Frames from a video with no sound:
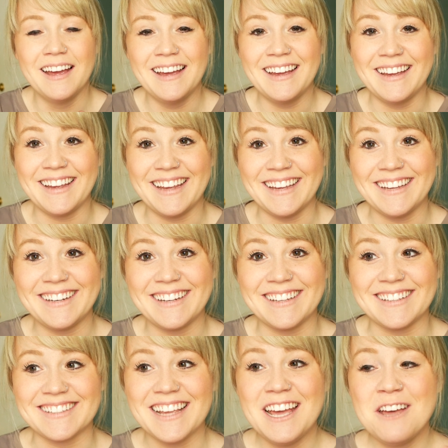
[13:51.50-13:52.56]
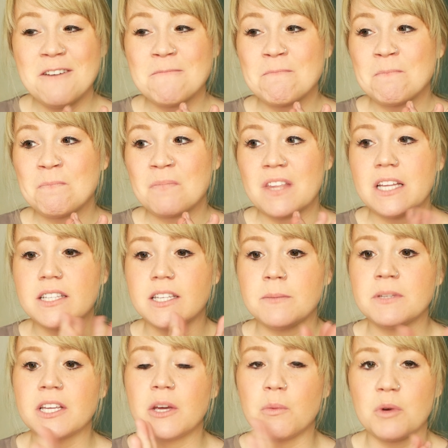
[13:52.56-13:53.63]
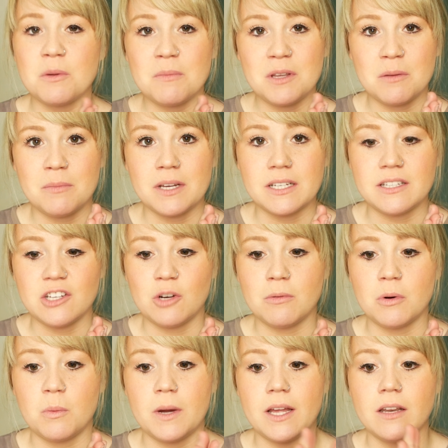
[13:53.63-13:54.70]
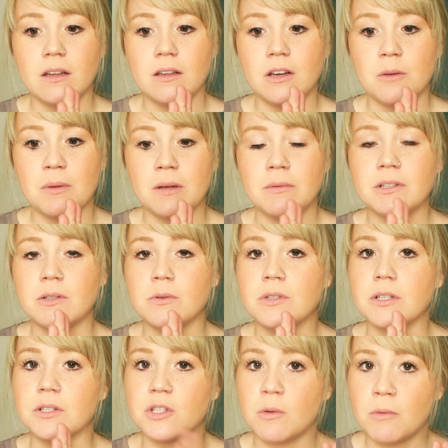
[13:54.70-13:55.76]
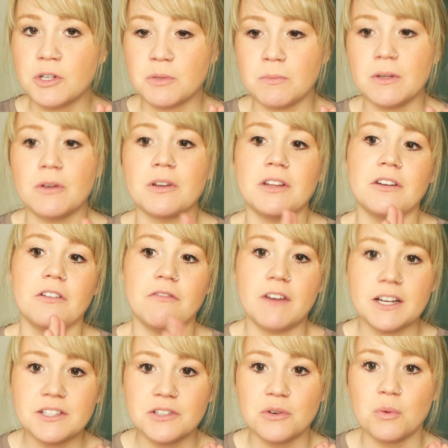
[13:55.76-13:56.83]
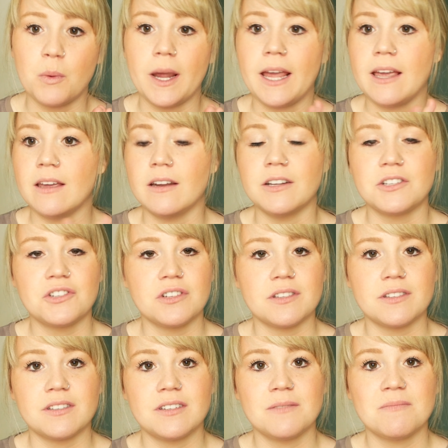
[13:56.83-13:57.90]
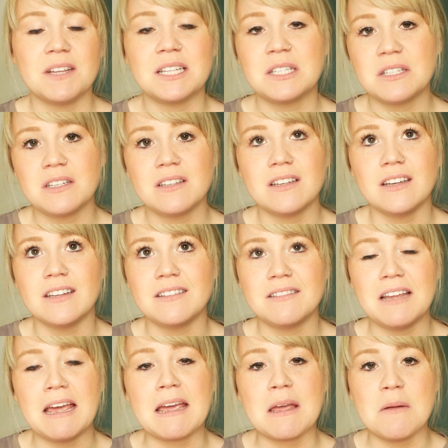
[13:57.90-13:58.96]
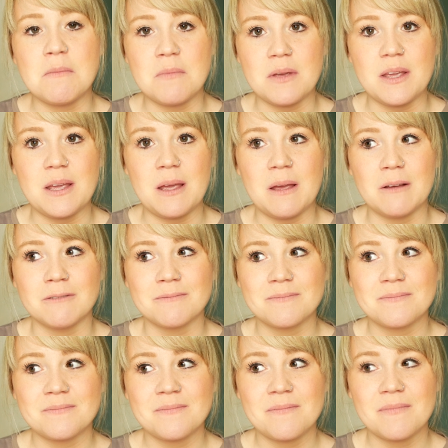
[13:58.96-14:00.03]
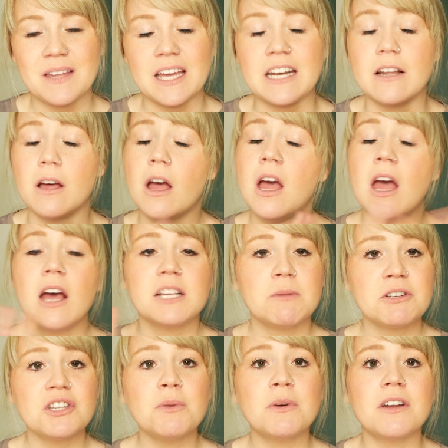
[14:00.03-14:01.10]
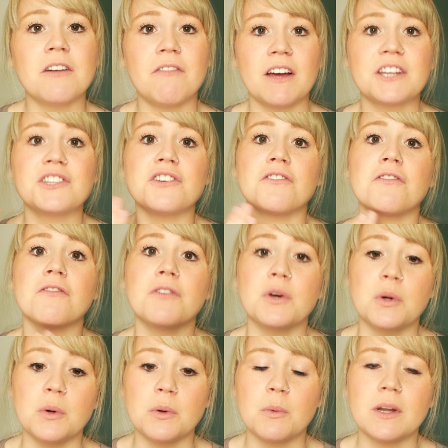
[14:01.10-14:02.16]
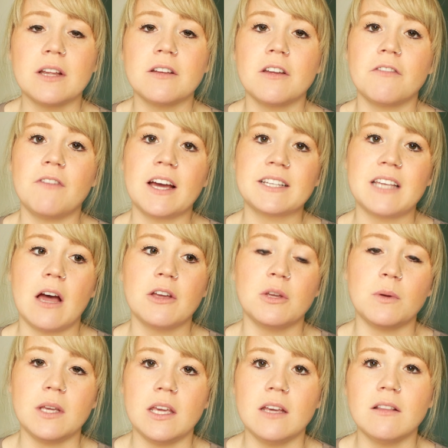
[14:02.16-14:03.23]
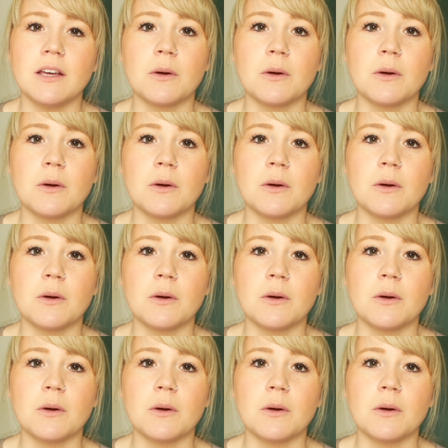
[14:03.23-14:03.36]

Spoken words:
It is. It seems like it wouldn't be a big deal, but when your baby's losing so much milk and it affects their weight, and it can be, and especially when it affects your food, when it affects how you eat.